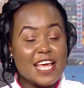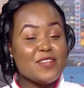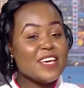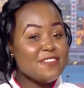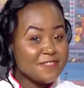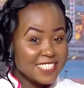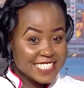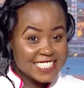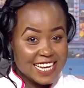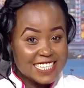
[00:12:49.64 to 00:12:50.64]
And you can
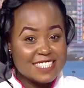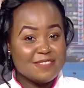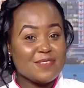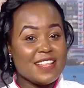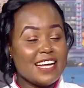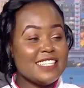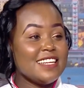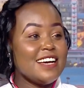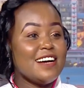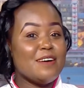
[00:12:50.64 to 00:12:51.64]
visit us for that.
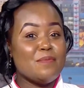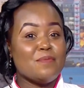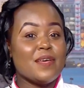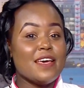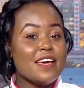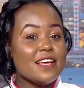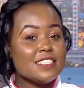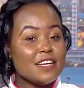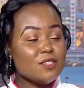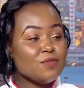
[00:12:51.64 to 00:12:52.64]
It
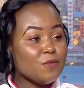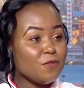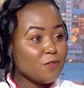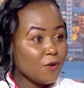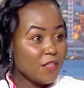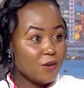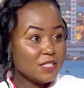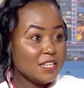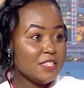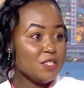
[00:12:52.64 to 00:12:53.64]
starts from
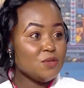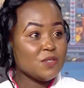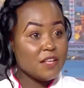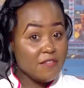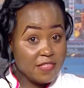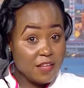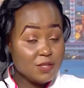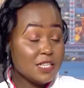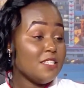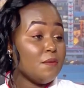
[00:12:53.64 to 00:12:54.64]
4,000 to
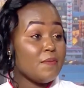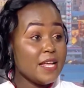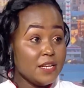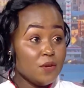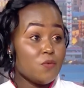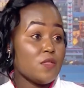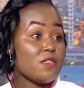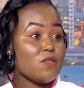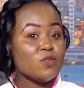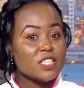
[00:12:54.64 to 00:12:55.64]
7,000, depending with
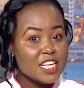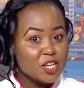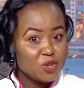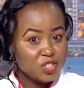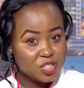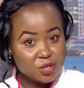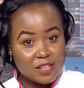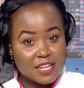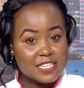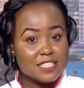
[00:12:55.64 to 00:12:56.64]
your skin condition,
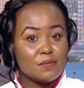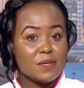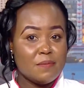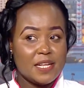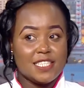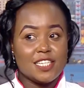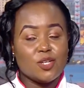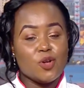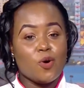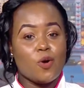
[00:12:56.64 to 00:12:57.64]
that is
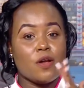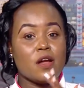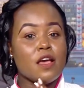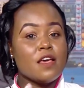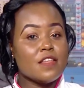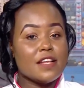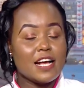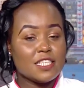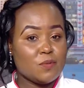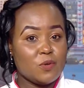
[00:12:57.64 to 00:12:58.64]
pigmentation or the
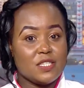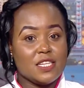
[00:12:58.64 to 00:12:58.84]
dark spot.